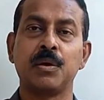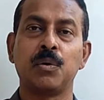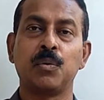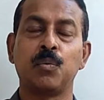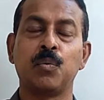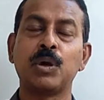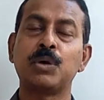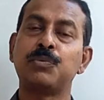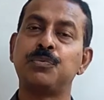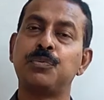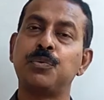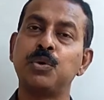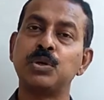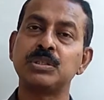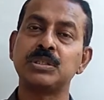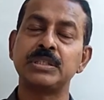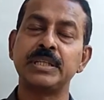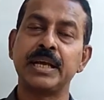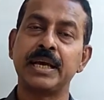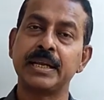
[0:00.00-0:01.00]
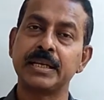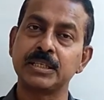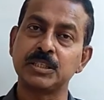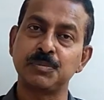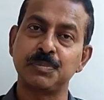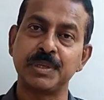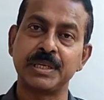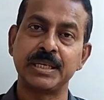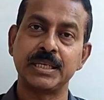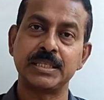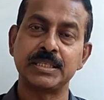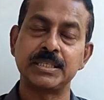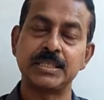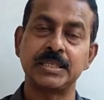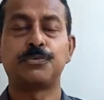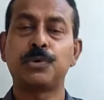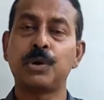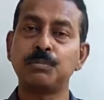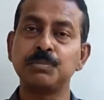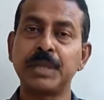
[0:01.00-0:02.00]
what force they are experiencing.
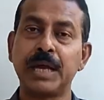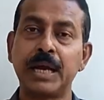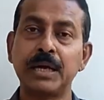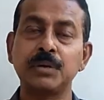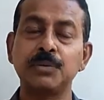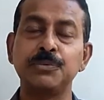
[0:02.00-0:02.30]
From that